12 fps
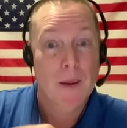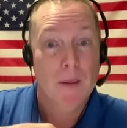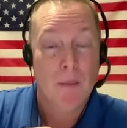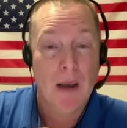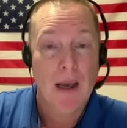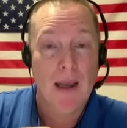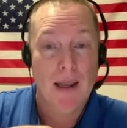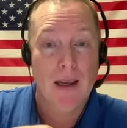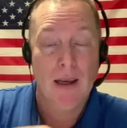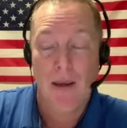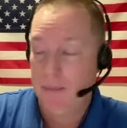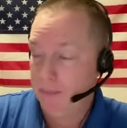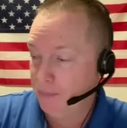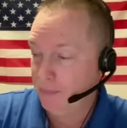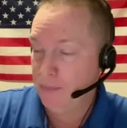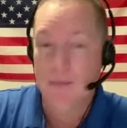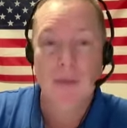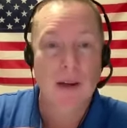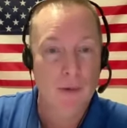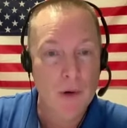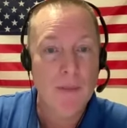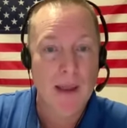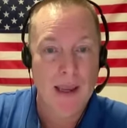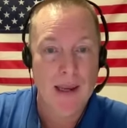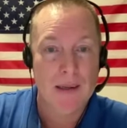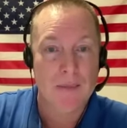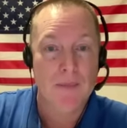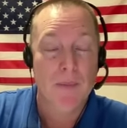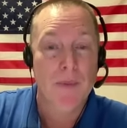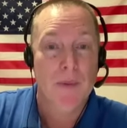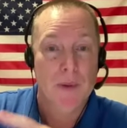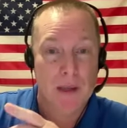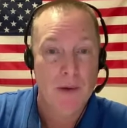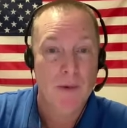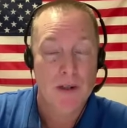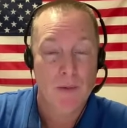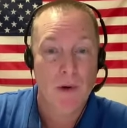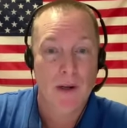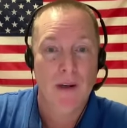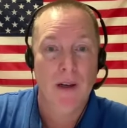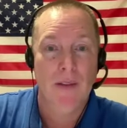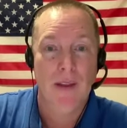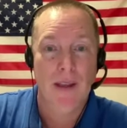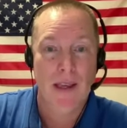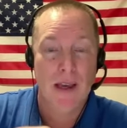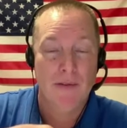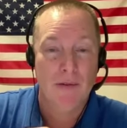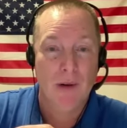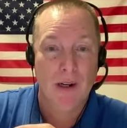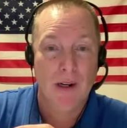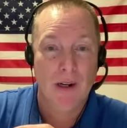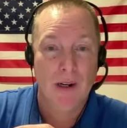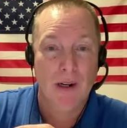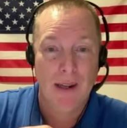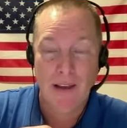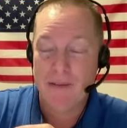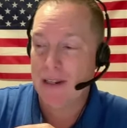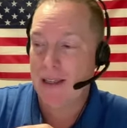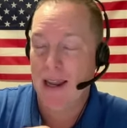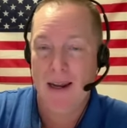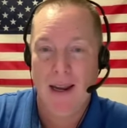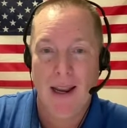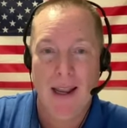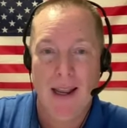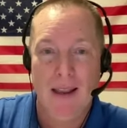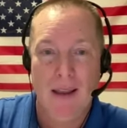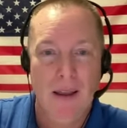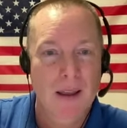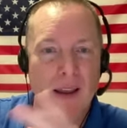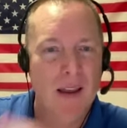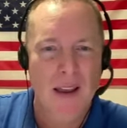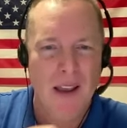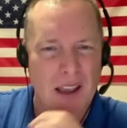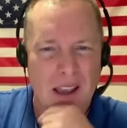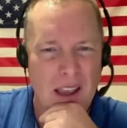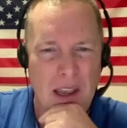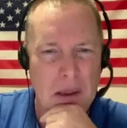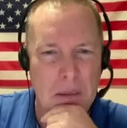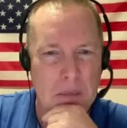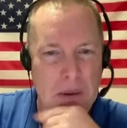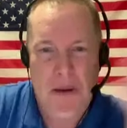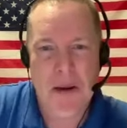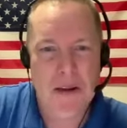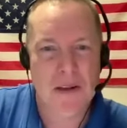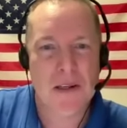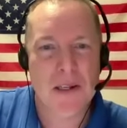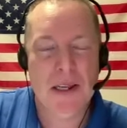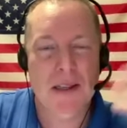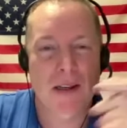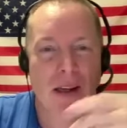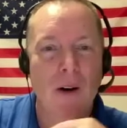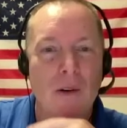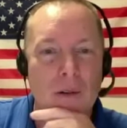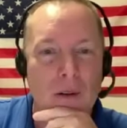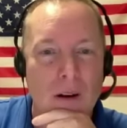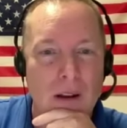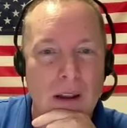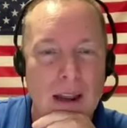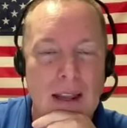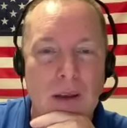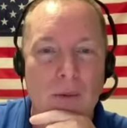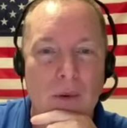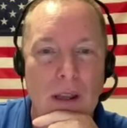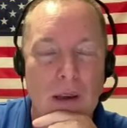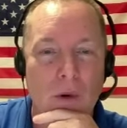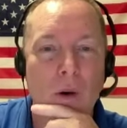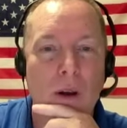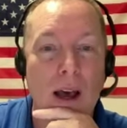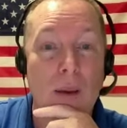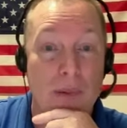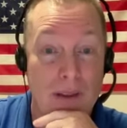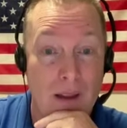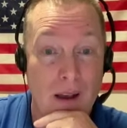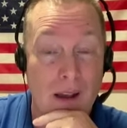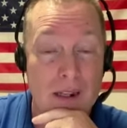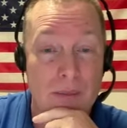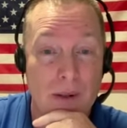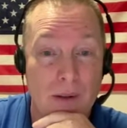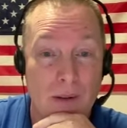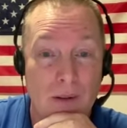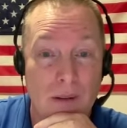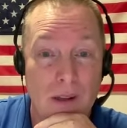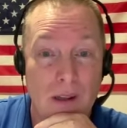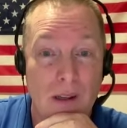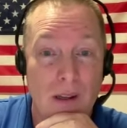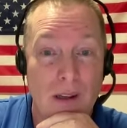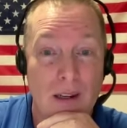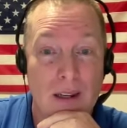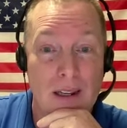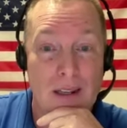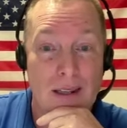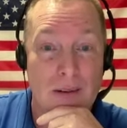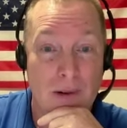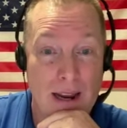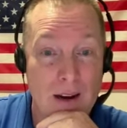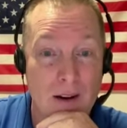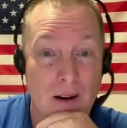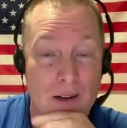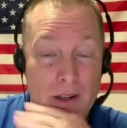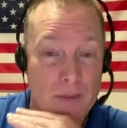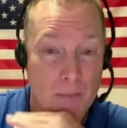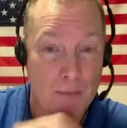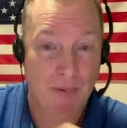My roommate, he was working on the EF-111s that day. He didn't see the cone, and he woke up in the hospital because the radar just